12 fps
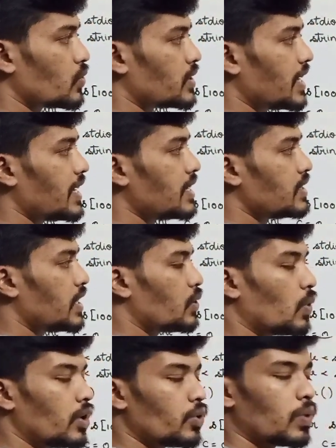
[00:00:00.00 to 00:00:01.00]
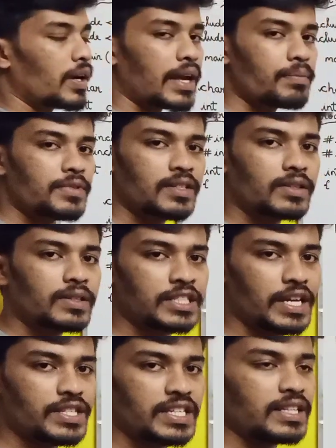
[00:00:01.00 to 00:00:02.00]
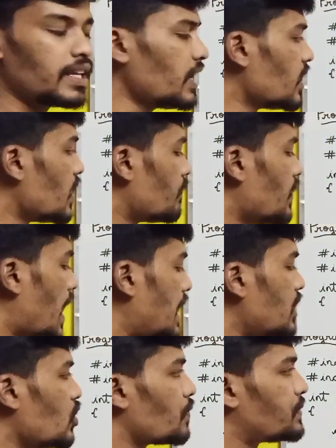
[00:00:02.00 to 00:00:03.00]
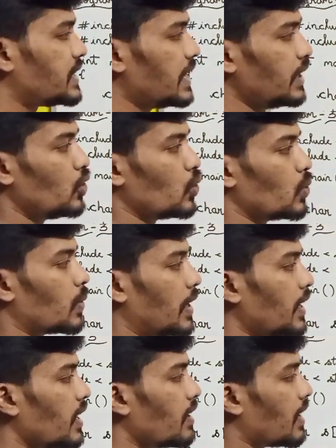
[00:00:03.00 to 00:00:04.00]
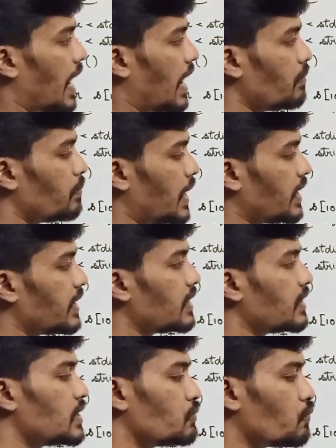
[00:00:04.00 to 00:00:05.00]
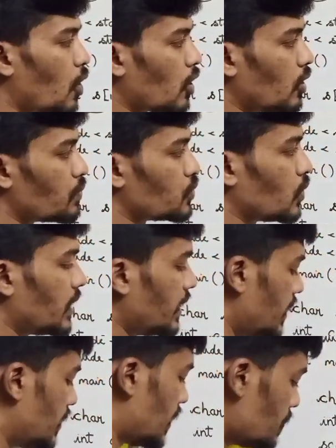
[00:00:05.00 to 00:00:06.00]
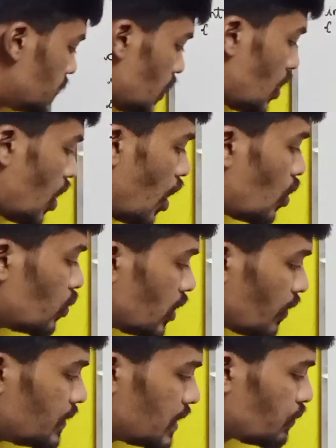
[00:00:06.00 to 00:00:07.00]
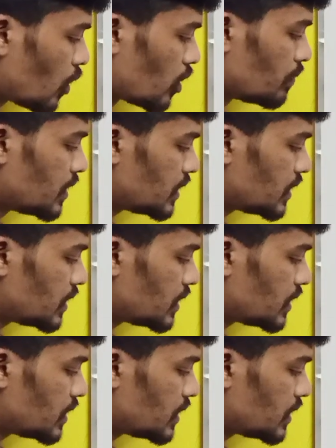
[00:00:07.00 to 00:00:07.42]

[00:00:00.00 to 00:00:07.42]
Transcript: So c is equal to 1. I am changing the value of c to 1 and breaking this for loop so that it comes out of this for loop.